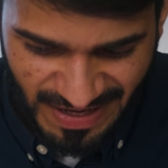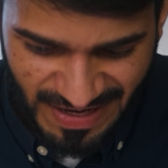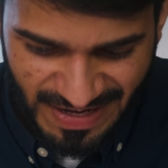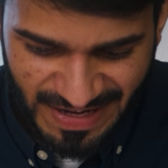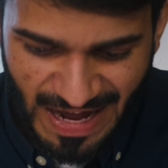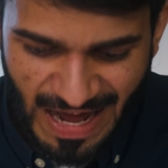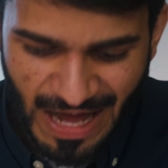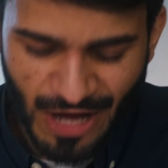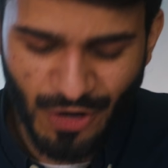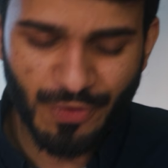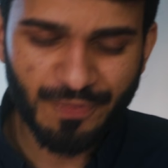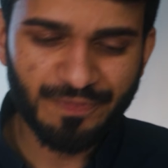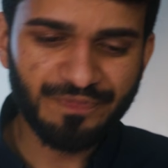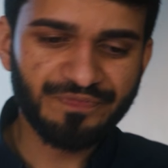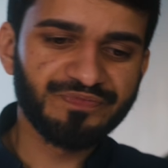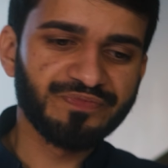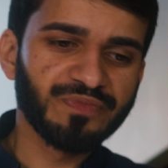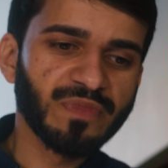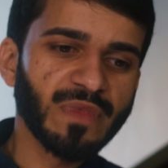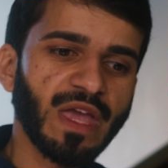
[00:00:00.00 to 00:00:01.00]
Now,
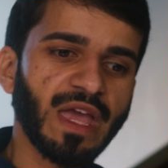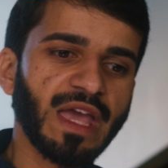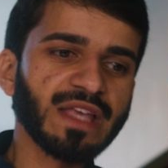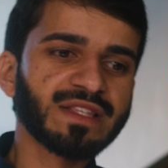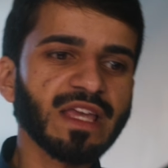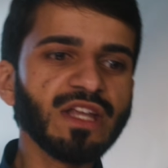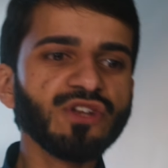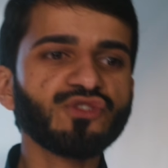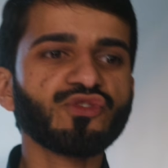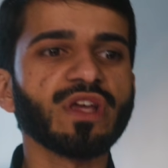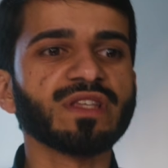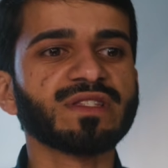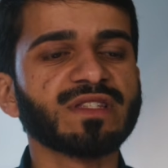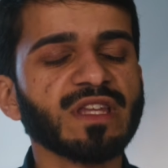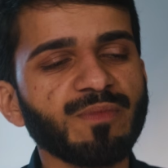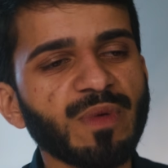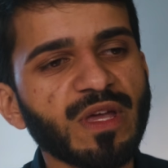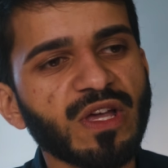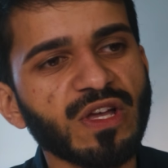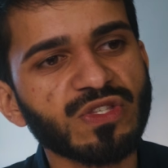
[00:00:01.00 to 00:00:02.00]
It's
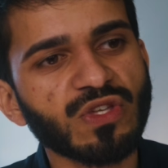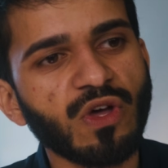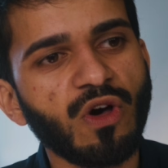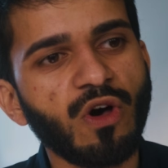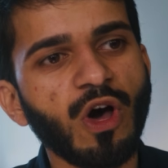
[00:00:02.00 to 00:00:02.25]
interesting because